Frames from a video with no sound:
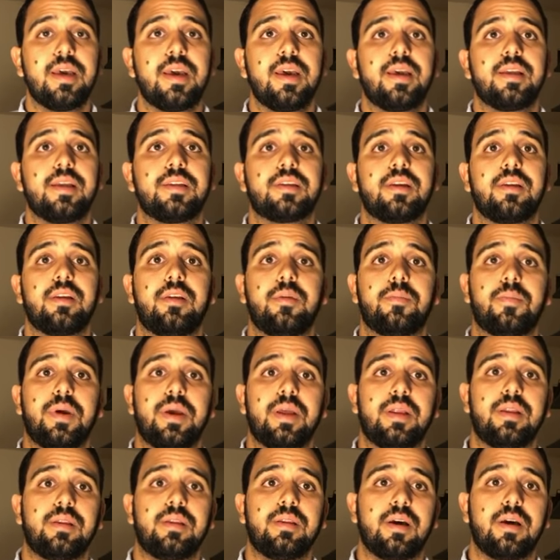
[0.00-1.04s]
It's going to
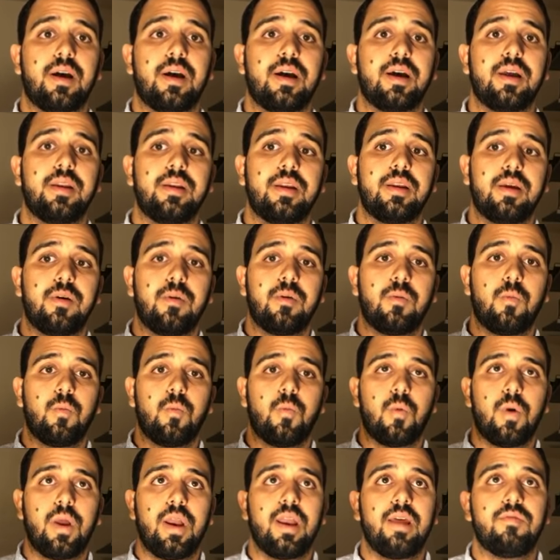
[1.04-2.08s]
depend on
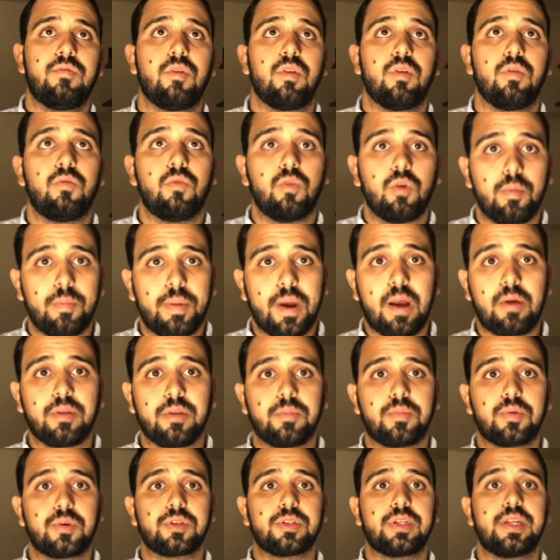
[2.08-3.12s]
what level of
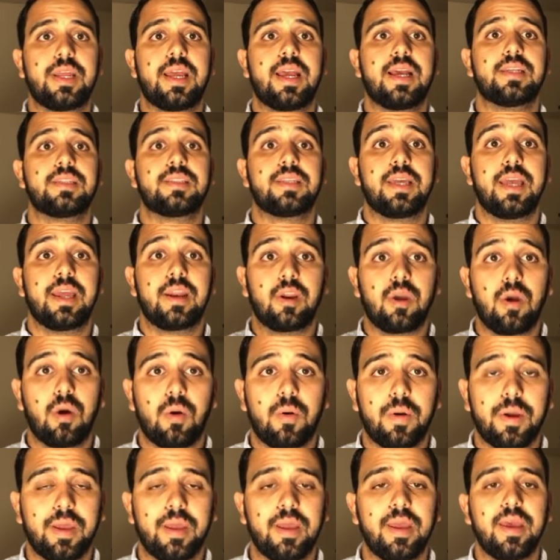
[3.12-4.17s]
willpower the person has to get
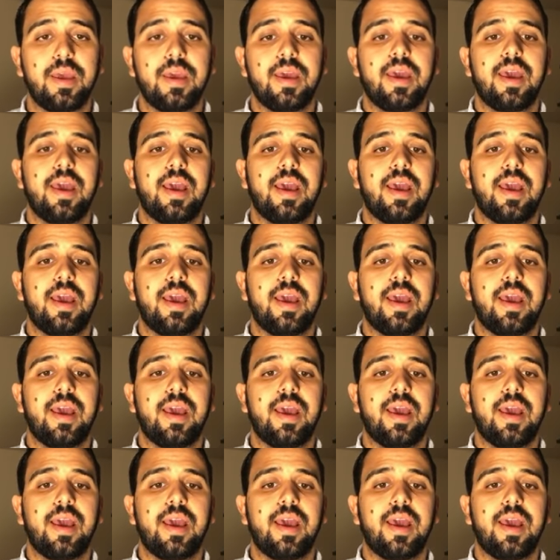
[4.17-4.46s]
going.